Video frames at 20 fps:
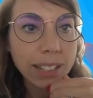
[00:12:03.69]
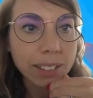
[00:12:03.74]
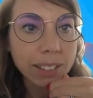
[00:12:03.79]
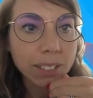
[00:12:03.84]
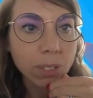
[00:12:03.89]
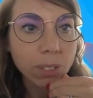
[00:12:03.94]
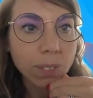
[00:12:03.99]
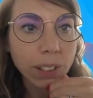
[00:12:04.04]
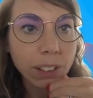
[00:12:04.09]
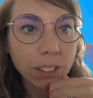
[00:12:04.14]
and
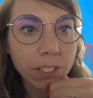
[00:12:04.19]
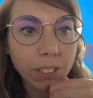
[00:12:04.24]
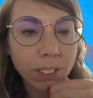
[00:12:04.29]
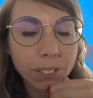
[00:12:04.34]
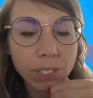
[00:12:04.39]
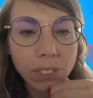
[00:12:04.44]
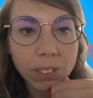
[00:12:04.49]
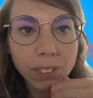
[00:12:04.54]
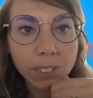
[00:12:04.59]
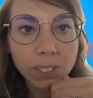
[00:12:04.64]
the
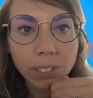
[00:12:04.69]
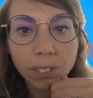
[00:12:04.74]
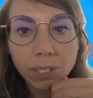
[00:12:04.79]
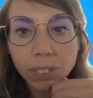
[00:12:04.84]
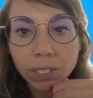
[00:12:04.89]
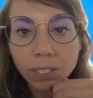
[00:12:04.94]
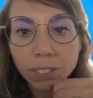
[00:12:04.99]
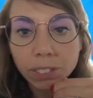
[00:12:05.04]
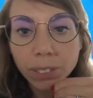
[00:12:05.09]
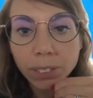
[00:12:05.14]
performance
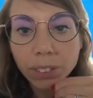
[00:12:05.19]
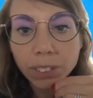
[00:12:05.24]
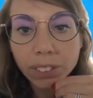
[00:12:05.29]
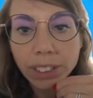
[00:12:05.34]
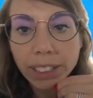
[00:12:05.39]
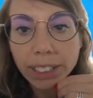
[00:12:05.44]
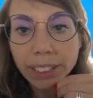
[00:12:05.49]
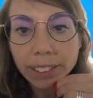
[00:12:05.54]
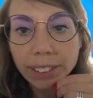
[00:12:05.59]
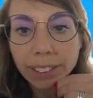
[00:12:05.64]
improvement
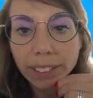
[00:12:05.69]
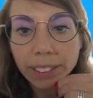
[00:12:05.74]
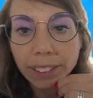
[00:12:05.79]
that